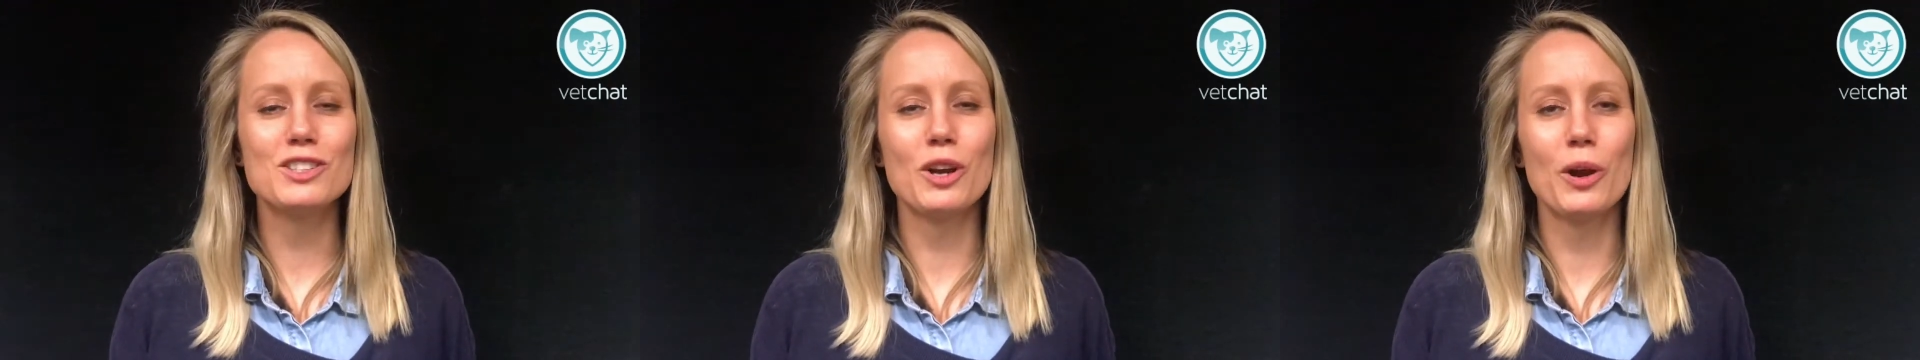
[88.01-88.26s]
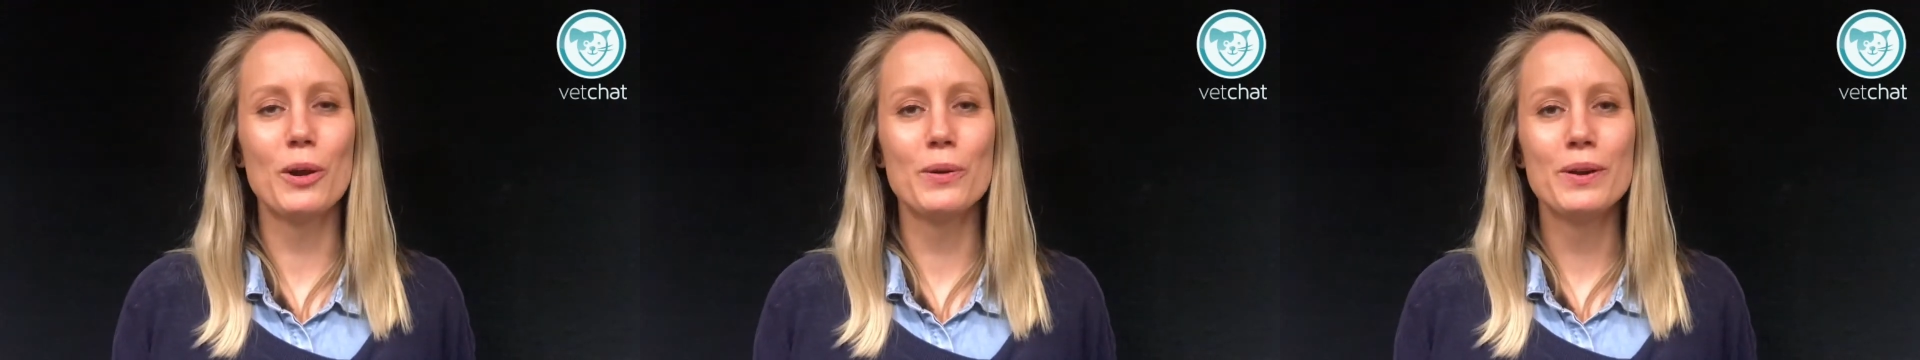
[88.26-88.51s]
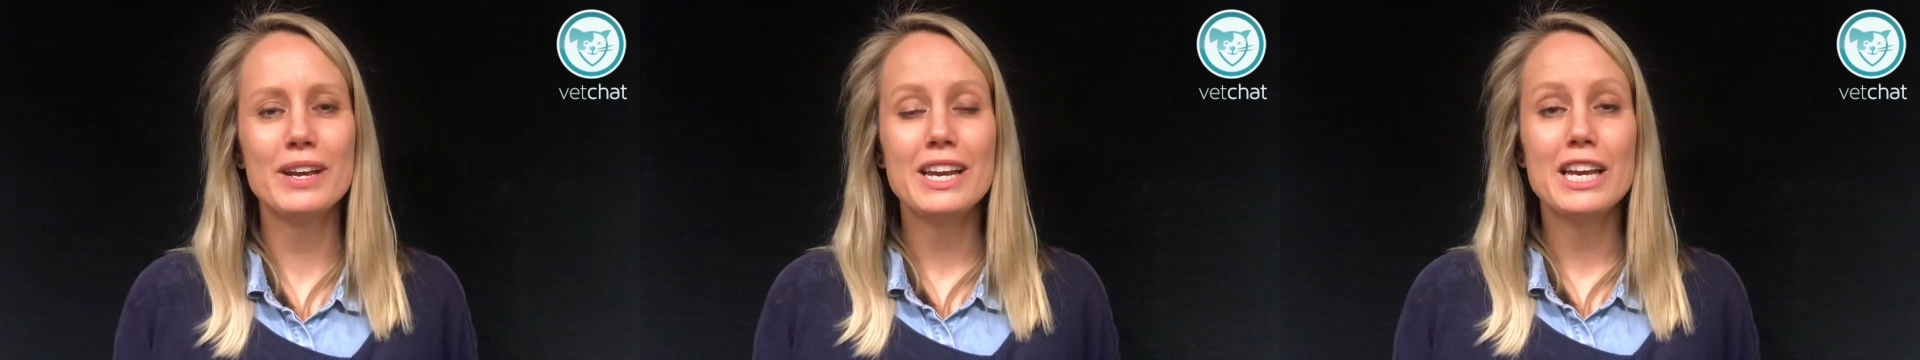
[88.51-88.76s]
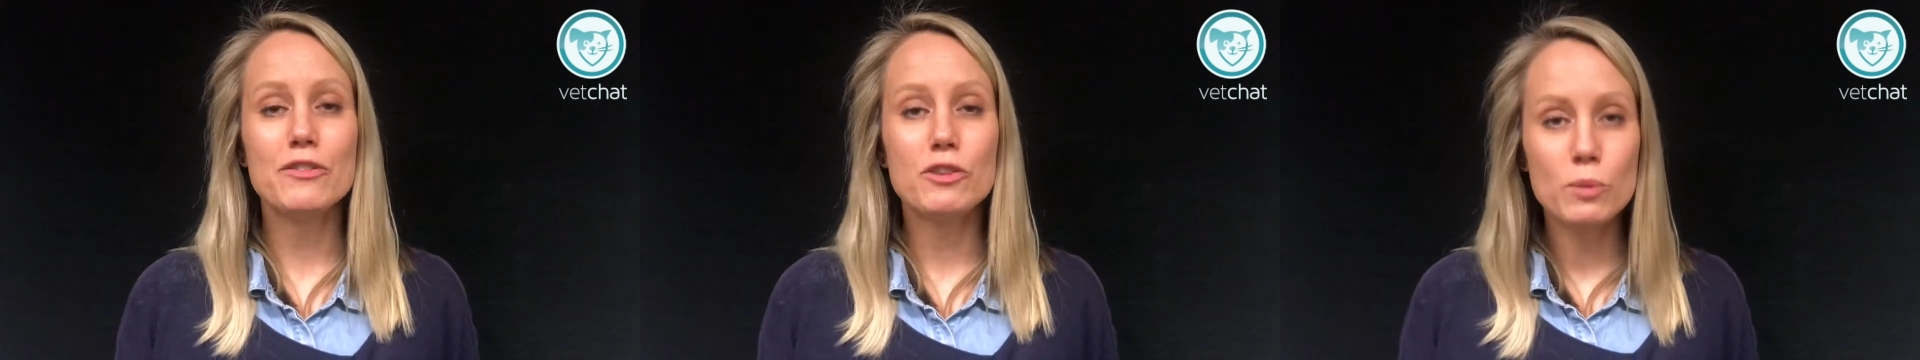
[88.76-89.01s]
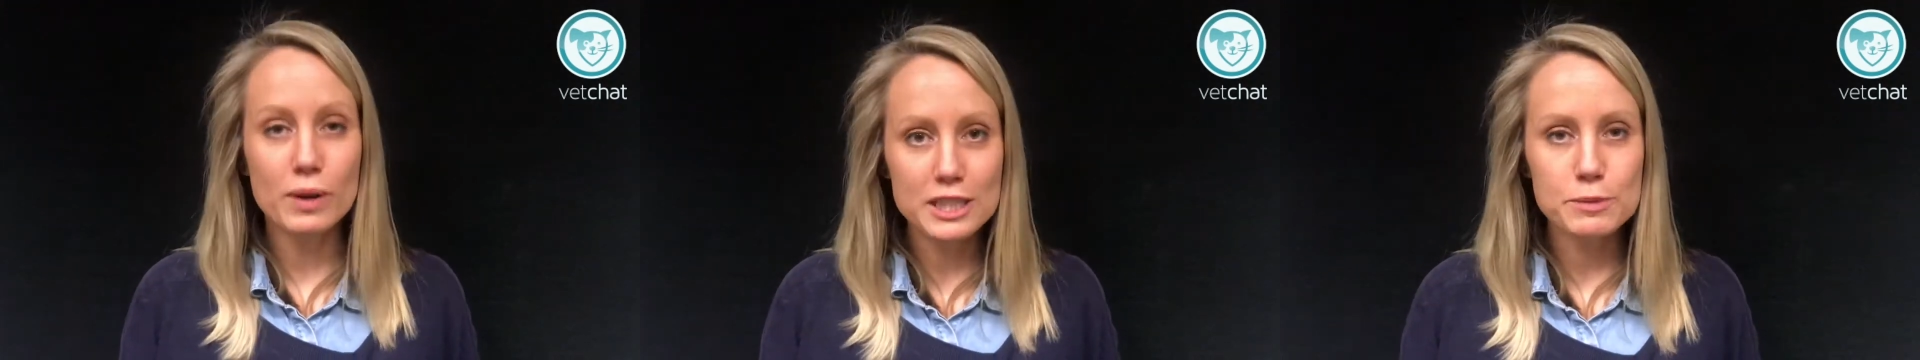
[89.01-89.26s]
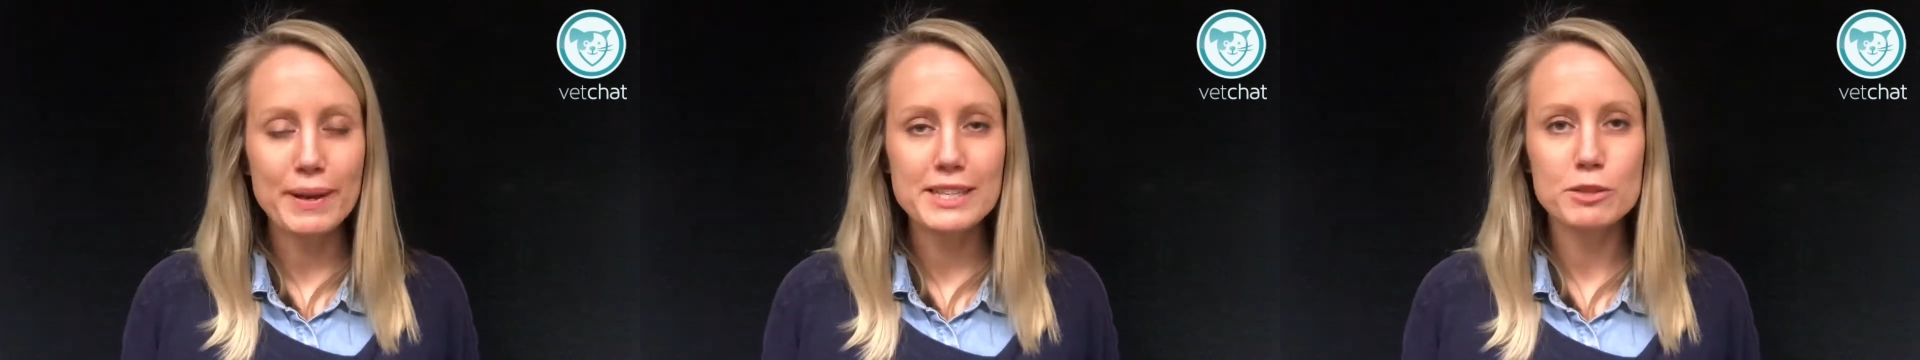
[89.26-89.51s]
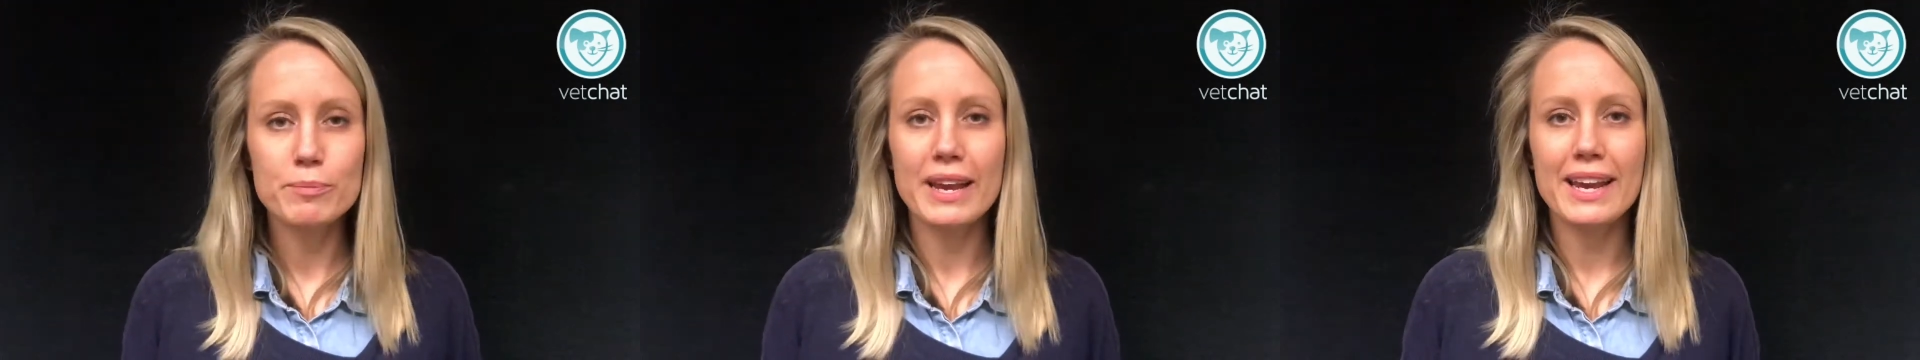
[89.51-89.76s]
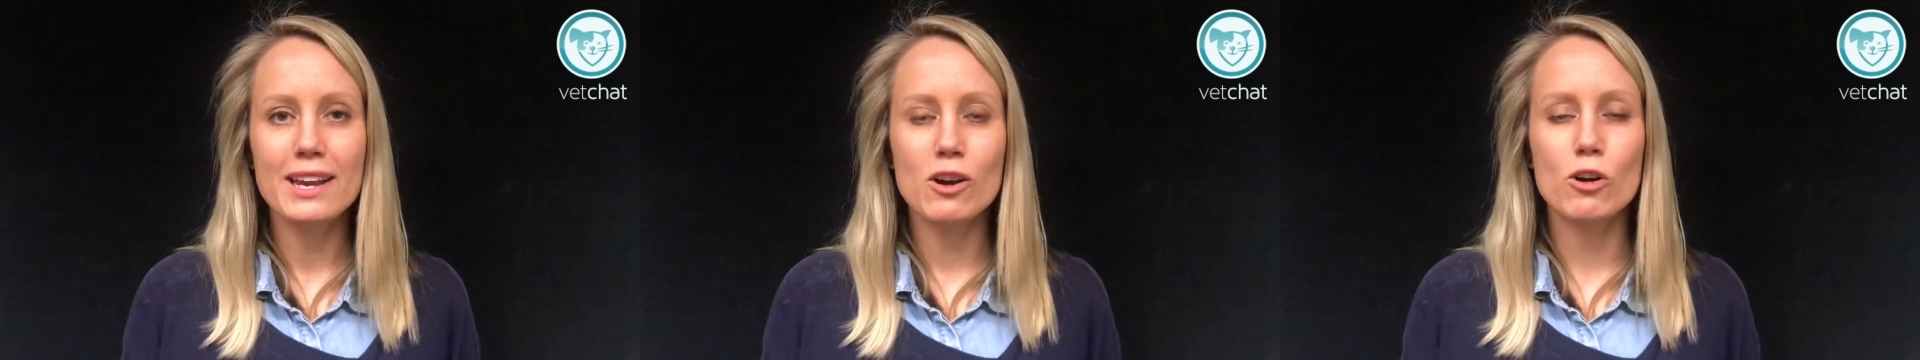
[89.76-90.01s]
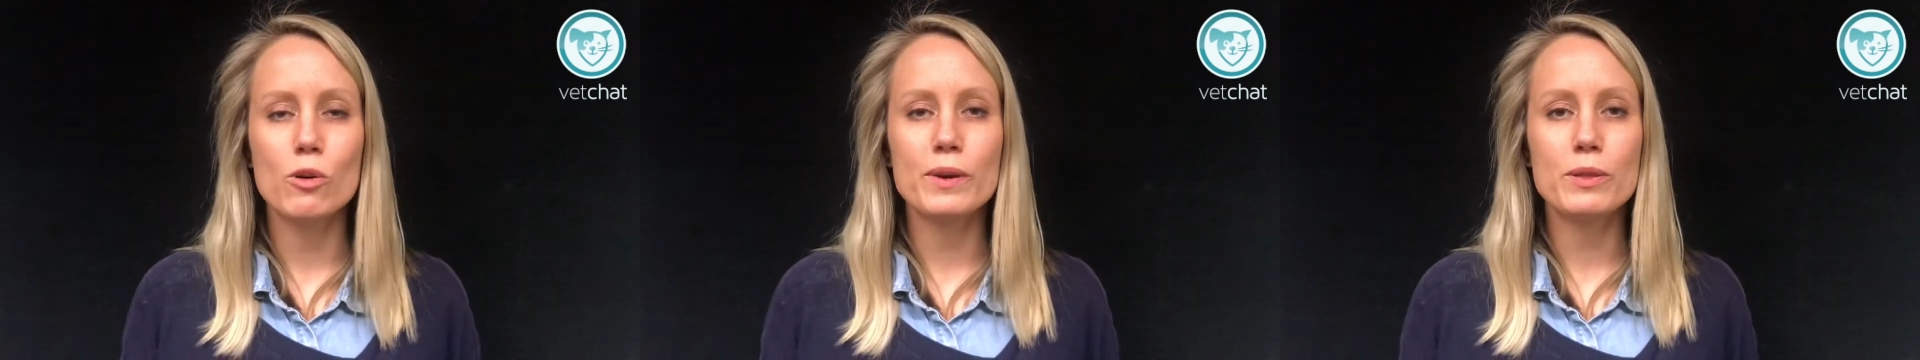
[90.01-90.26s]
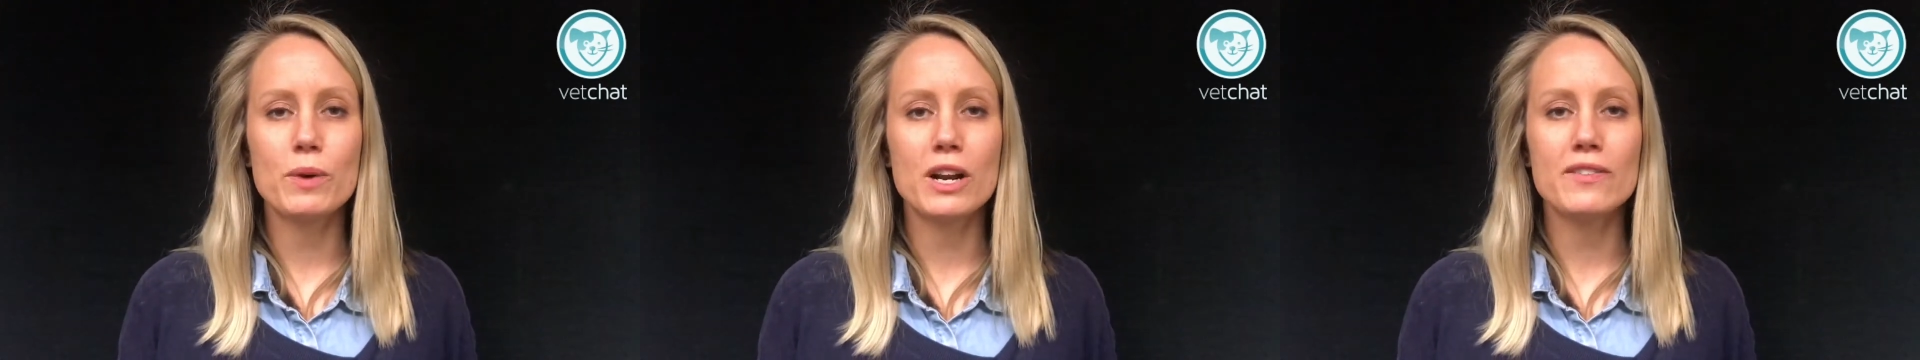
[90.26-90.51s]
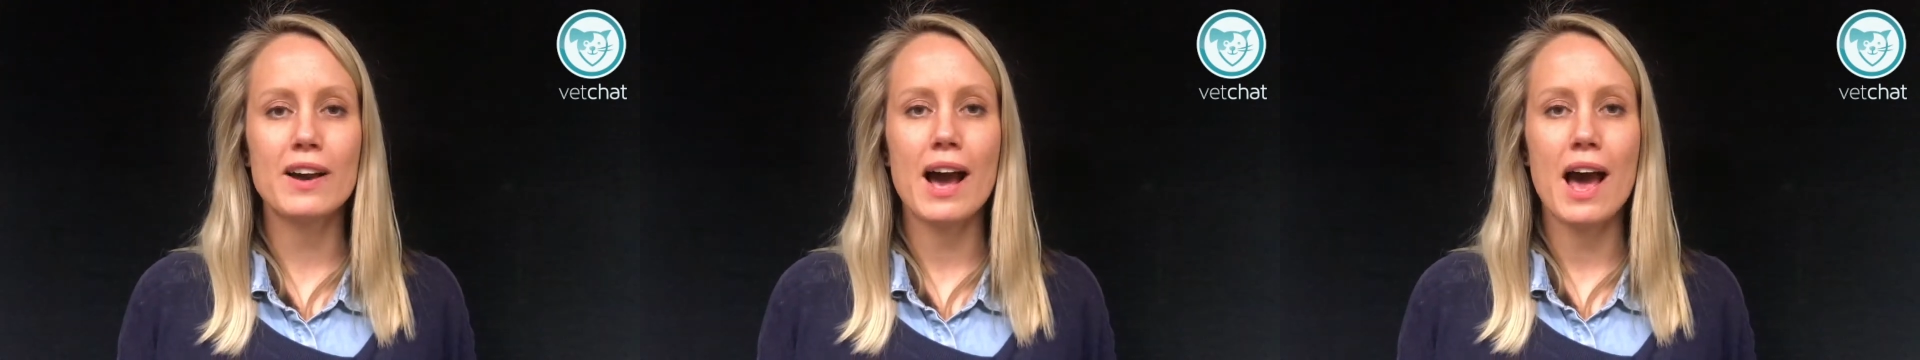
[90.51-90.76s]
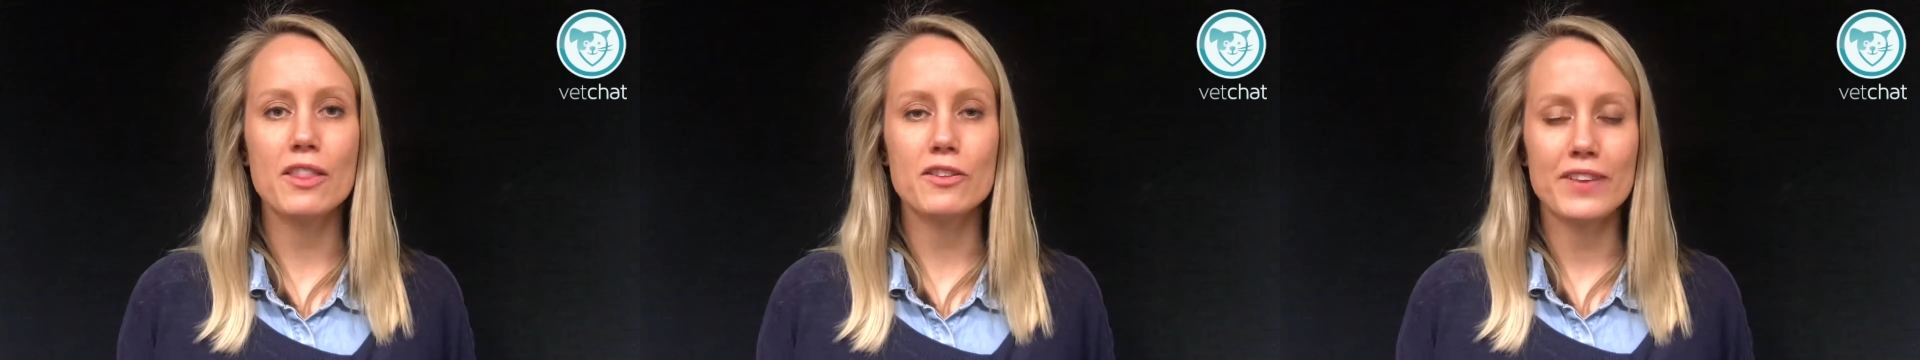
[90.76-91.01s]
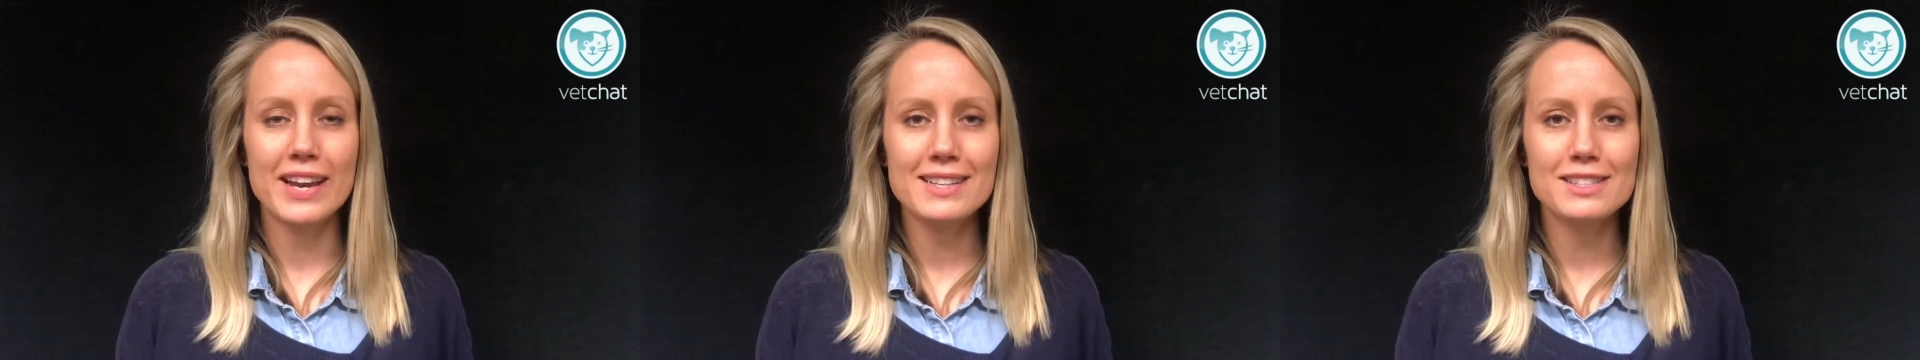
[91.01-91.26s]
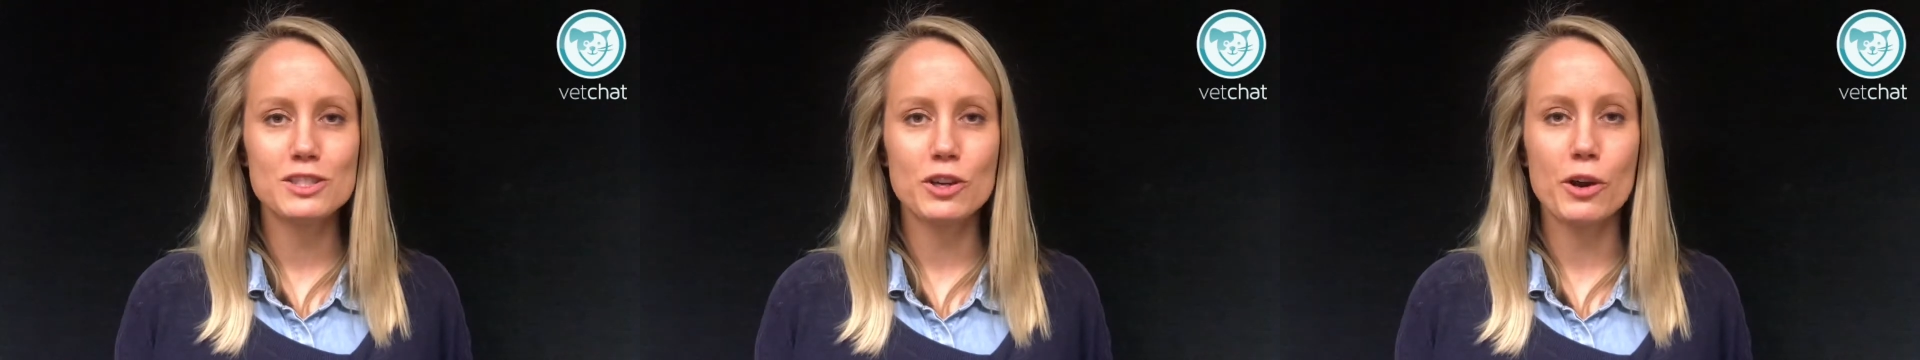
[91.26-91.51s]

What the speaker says: So if you want to speak to me or with one of our other vets,